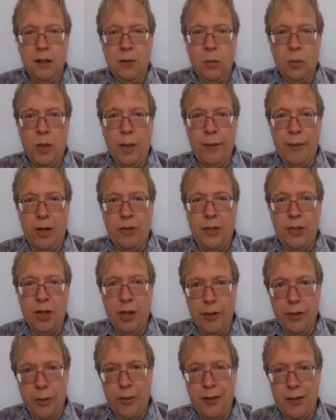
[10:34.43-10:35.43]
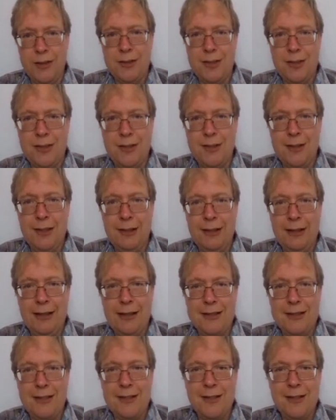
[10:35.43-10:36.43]
What about the other elasticity, the
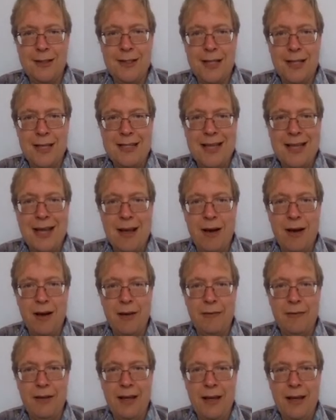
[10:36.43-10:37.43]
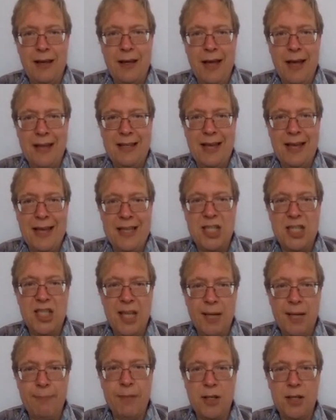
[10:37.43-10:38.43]
elasticity at a
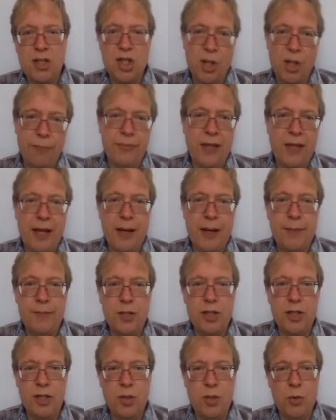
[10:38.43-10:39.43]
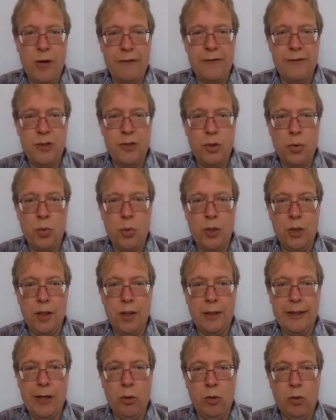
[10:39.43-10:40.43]
segment? Sometimes you have to
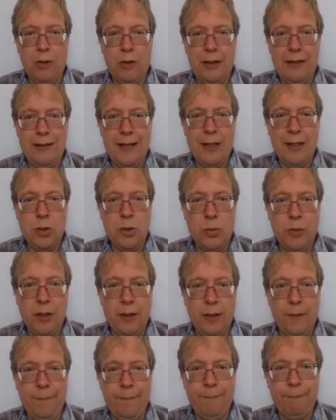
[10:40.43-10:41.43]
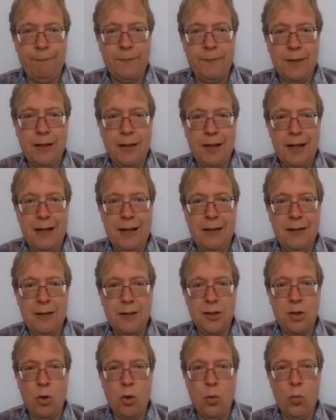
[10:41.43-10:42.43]
calculate that as well. And
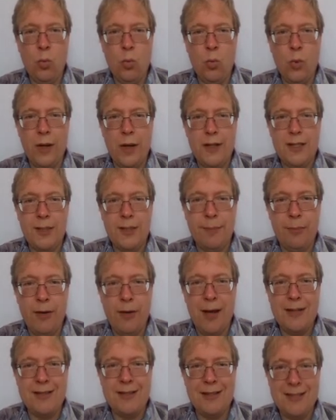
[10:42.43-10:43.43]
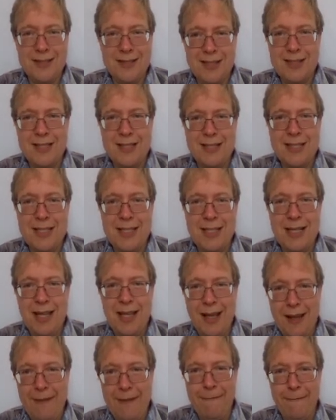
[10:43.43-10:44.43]
so what is the price elasticity
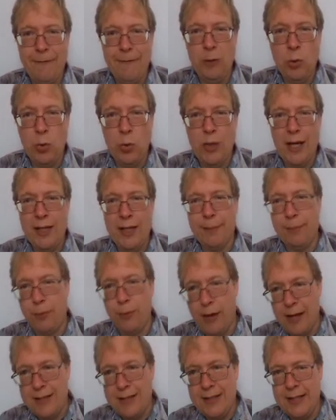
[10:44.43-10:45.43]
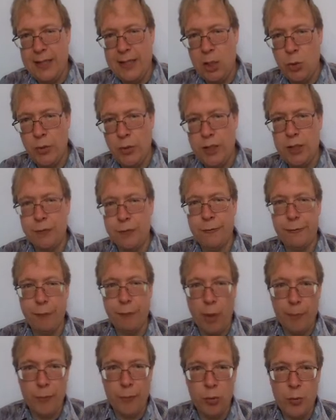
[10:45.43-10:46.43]
if we look at the price increase
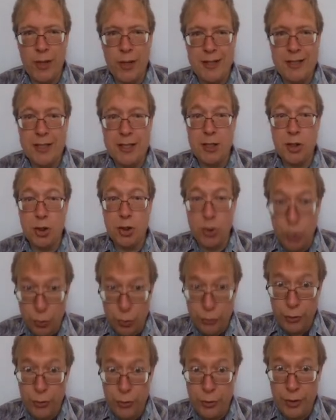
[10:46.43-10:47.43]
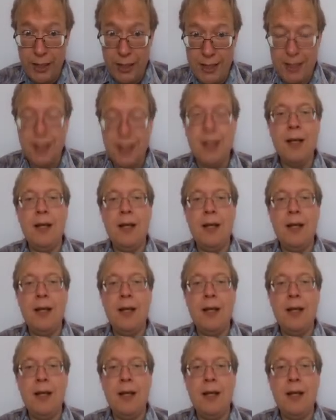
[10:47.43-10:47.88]
from 20 to 30?